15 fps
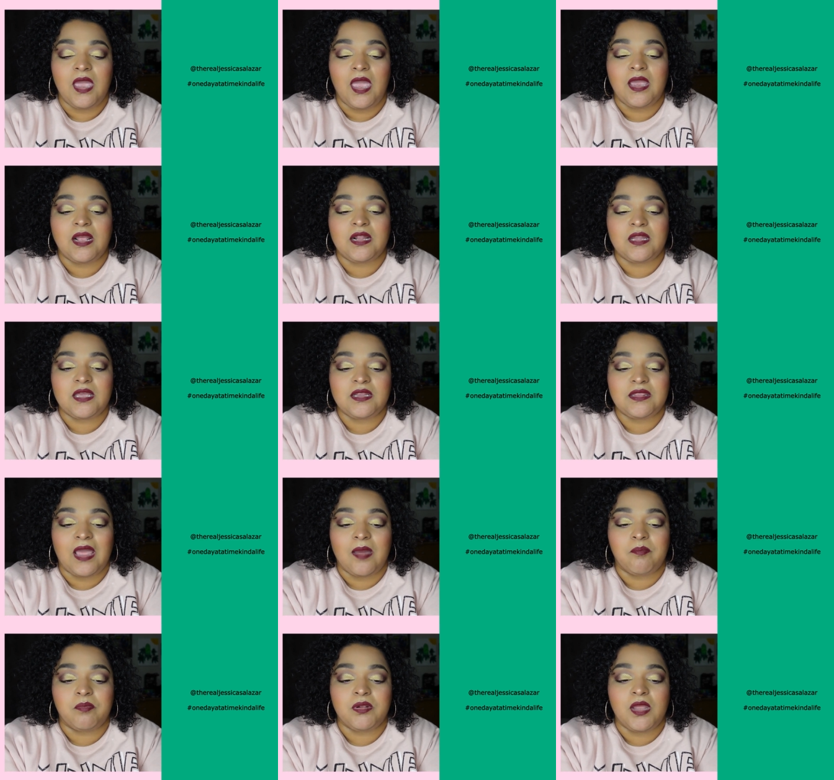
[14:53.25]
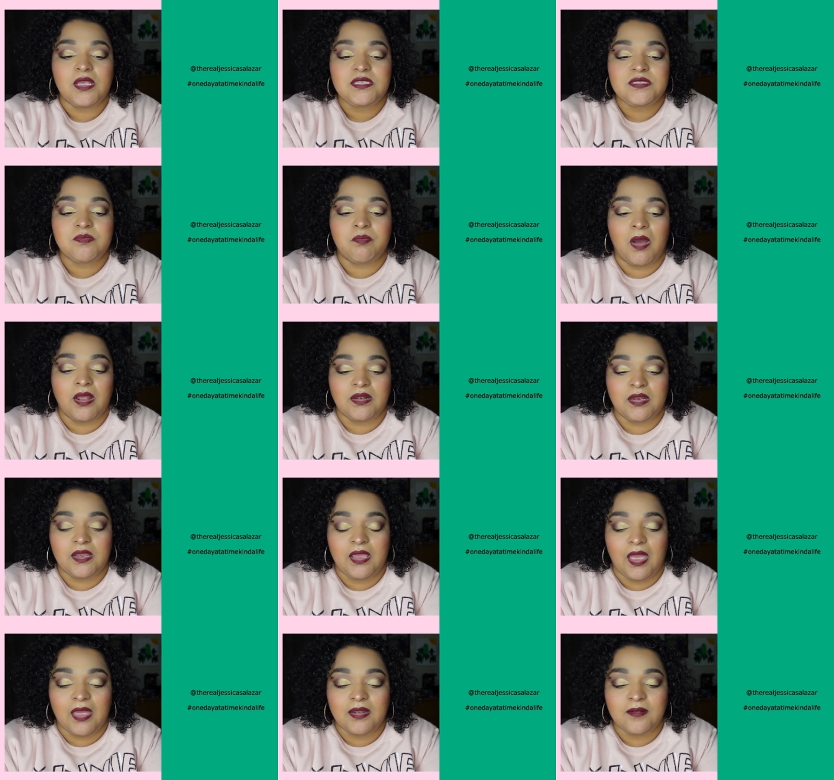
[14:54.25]
and click that plus button
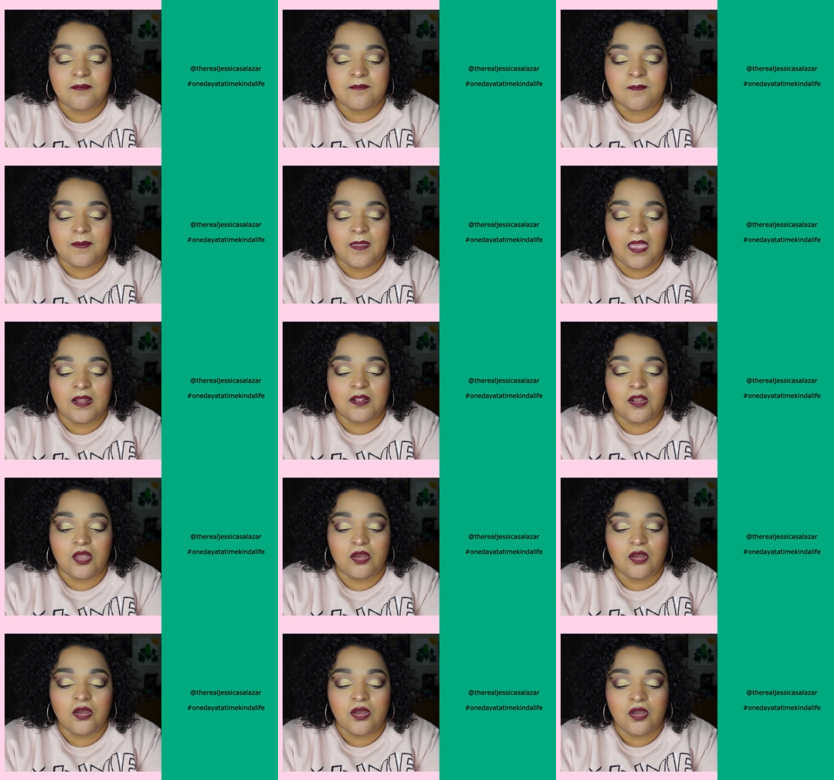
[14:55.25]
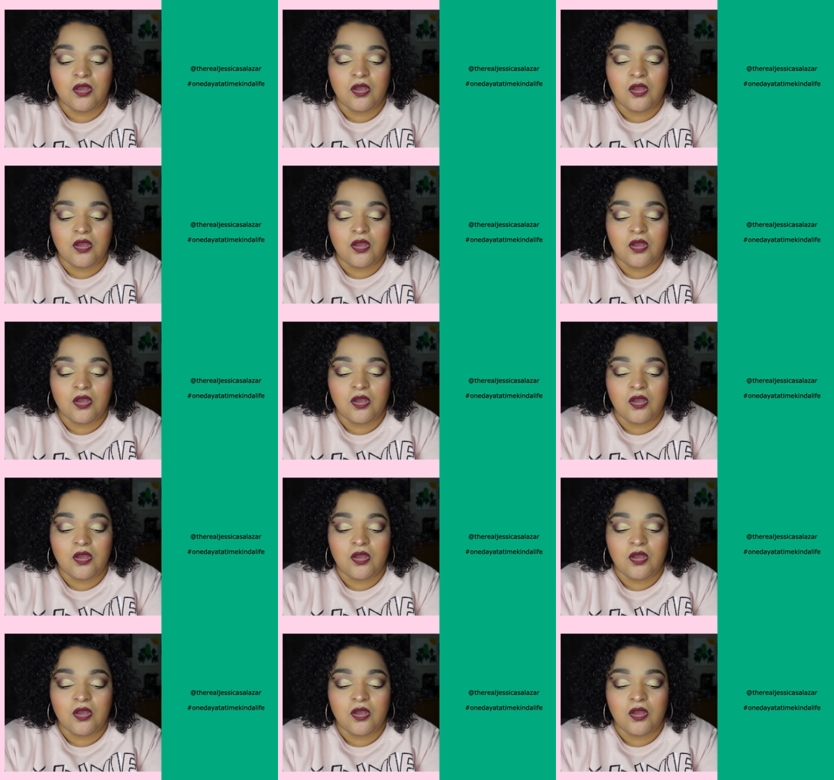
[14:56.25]
again and look